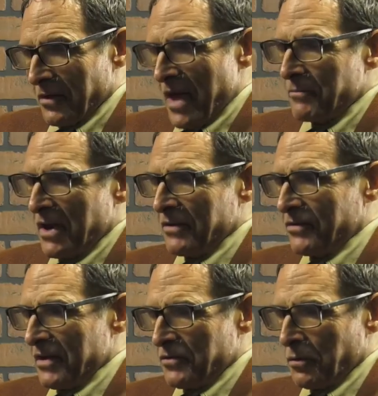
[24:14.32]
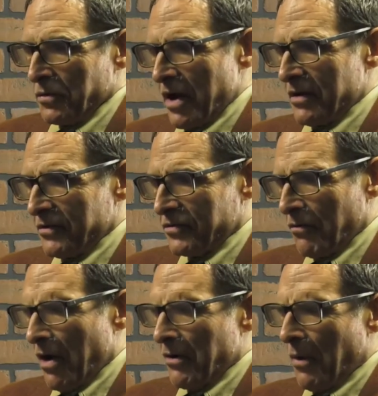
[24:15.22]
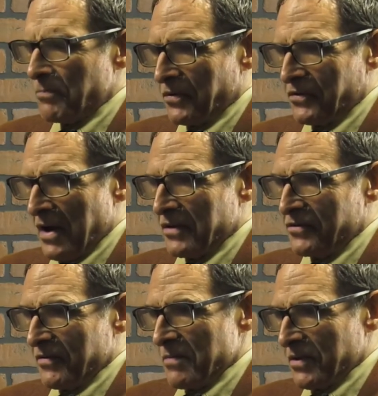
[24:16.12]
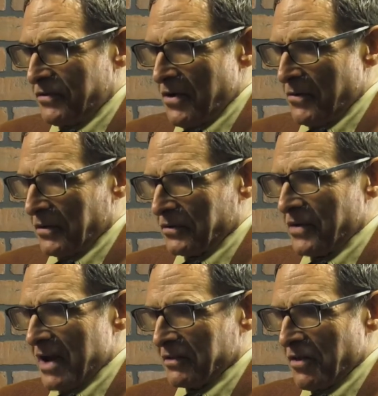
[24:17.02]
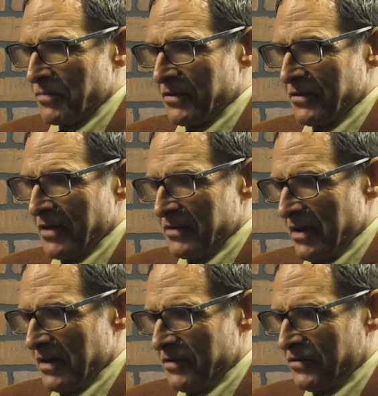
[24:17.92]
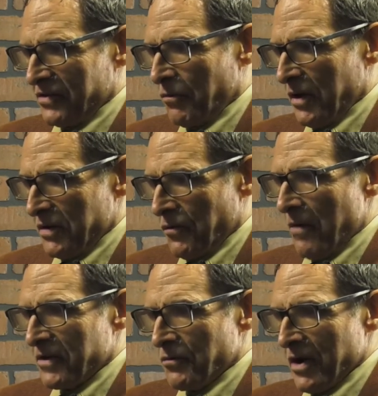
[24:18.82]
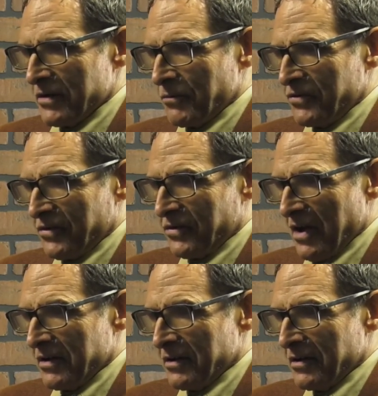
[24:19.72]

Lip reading: So that means that you do a lot of. So, all right, what percentage of your material is ad libbing in addition to what you've already written? Would you say?